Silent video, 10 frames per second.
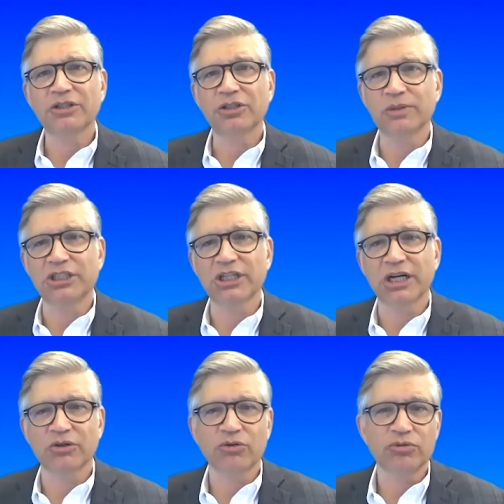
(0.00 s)
to each
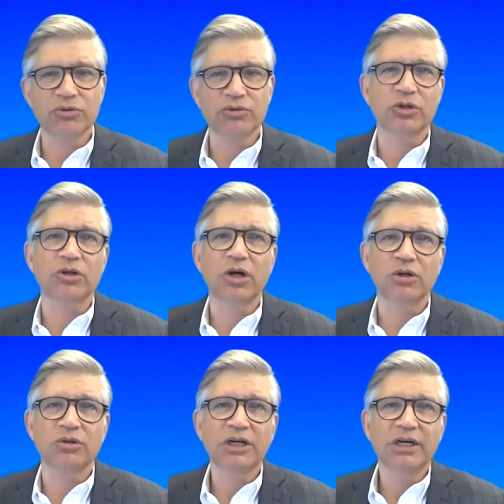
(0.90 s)
other through your
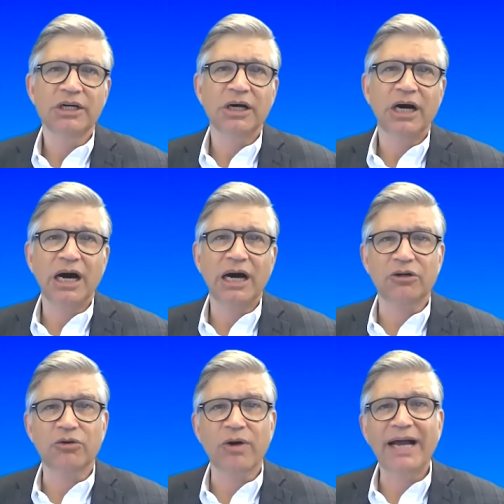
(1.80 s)
own
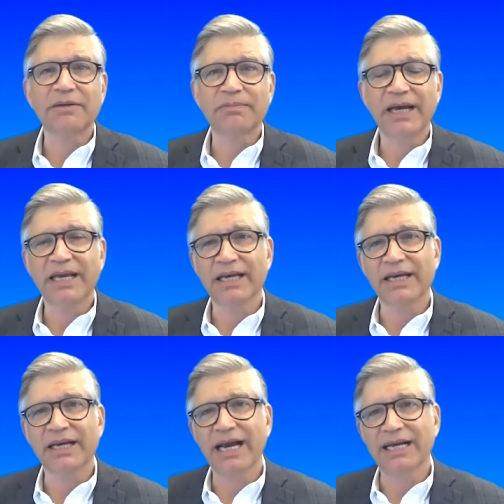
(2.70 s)
grant
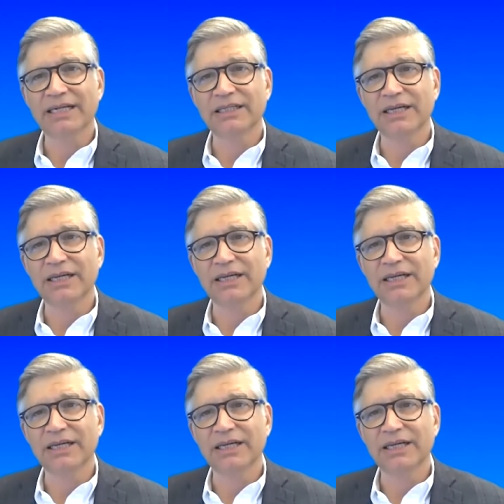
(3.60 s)
making and